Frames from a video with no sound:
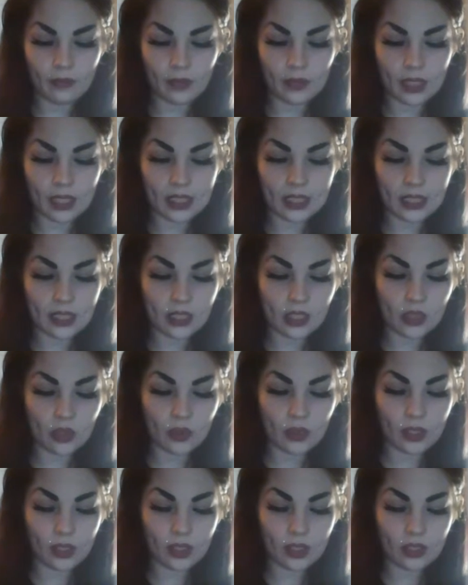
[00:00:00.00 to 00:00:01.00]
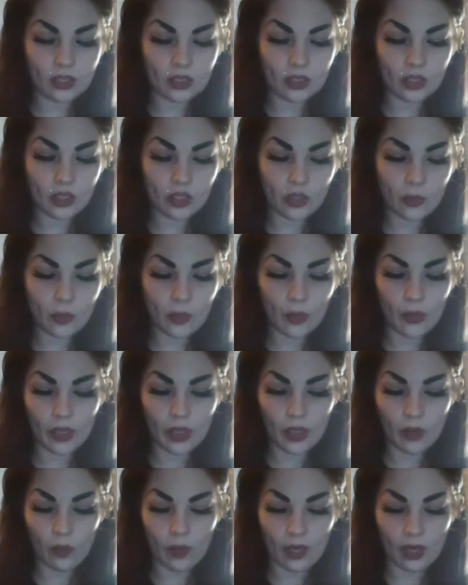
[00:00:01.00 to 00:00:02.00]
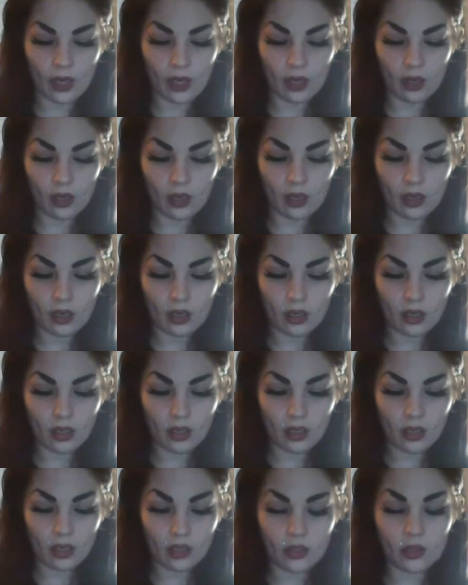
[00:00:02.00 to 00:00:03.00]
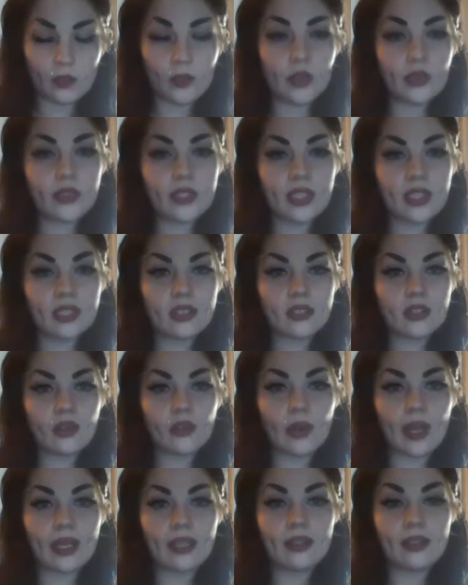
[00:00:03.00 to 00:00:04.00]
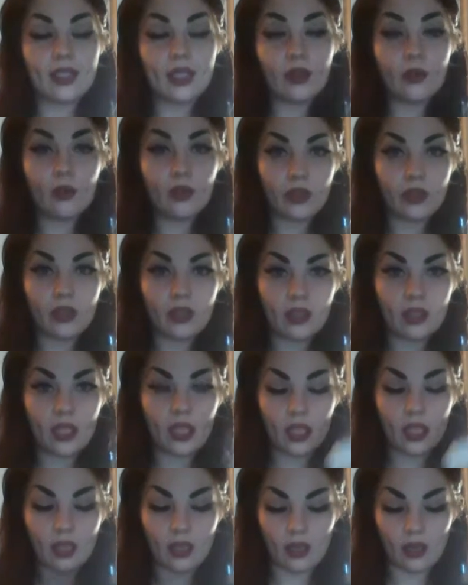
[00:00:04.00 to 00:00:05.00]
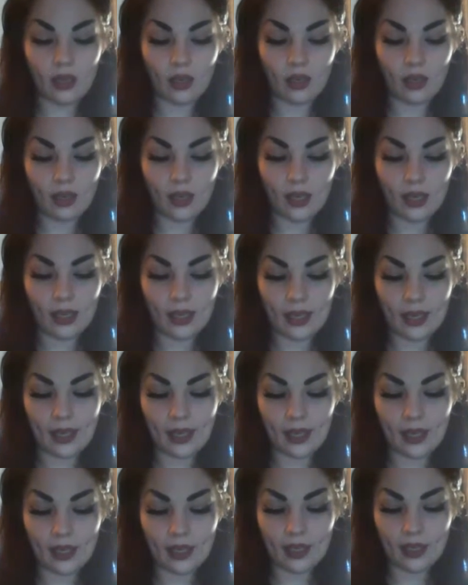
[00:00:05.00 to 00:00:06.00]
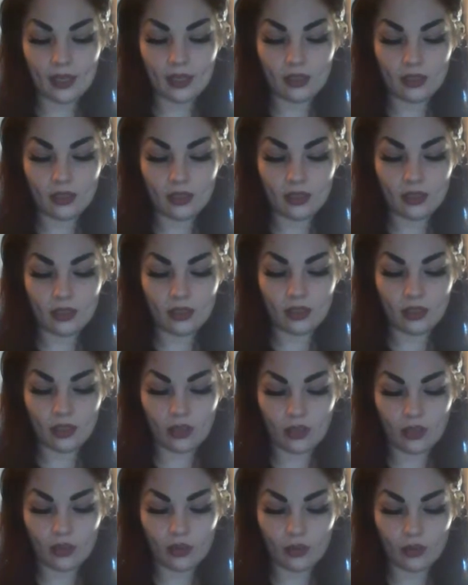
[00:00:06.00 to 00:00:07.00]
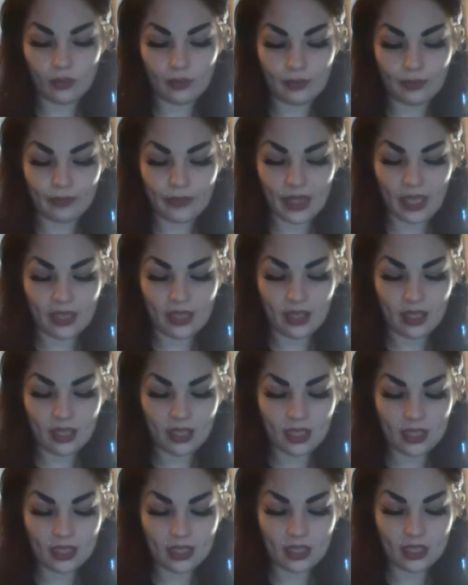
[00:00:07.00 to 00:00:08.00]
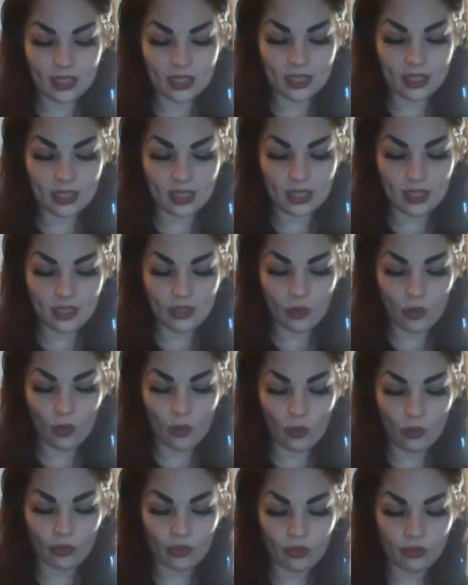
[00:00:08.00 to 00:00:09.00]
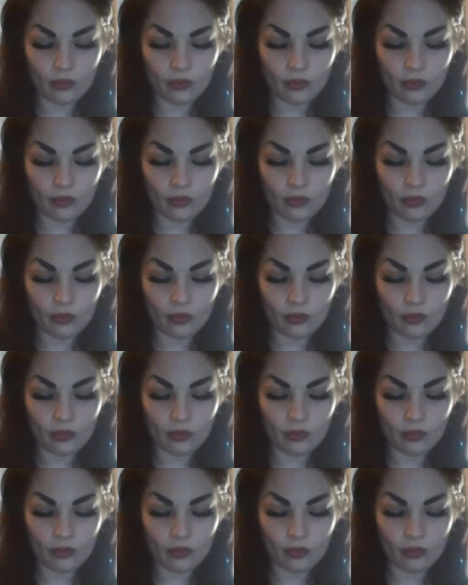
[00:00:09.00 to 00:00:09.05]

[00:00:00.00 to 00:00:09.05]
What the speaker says: let's do it to the point where the music is correctly within the ear. And, you know, I think they just did this whole